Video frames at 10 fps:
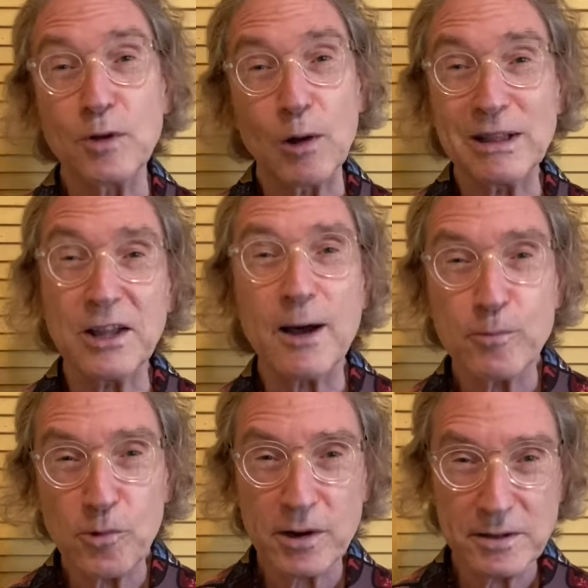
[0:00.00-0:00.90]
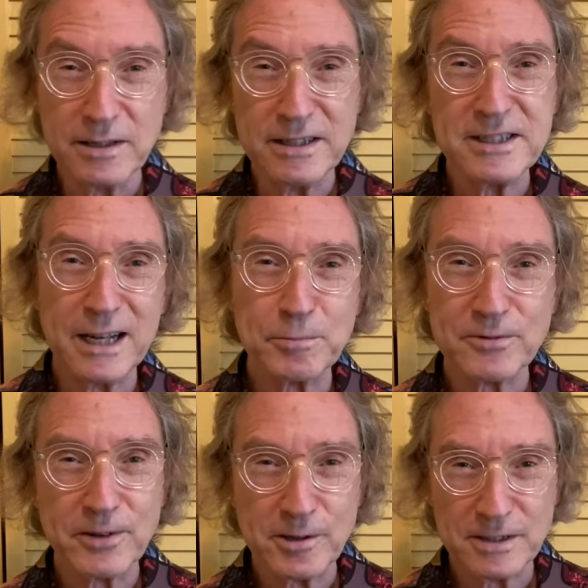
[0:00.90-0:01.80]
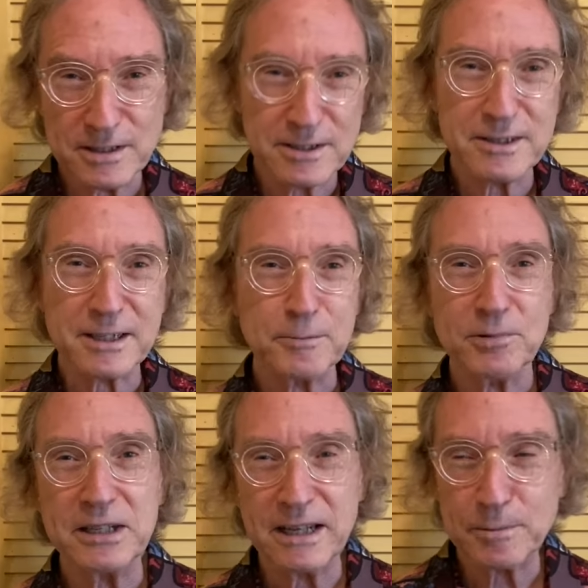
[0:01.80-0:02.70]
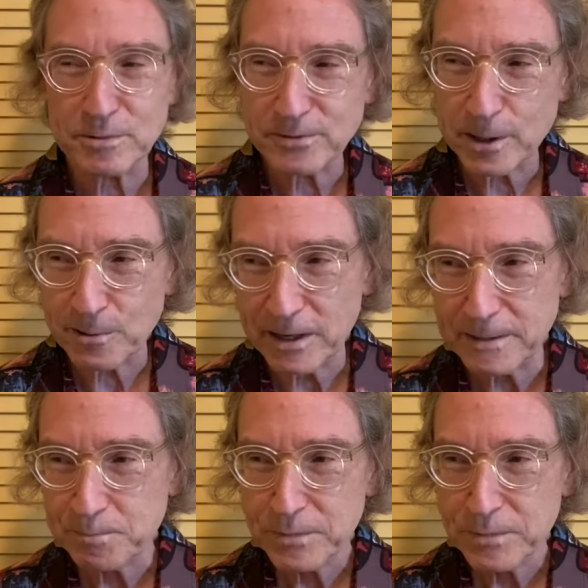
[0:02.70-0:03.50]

a lot more than this amplifier does as a complete amplifier, right?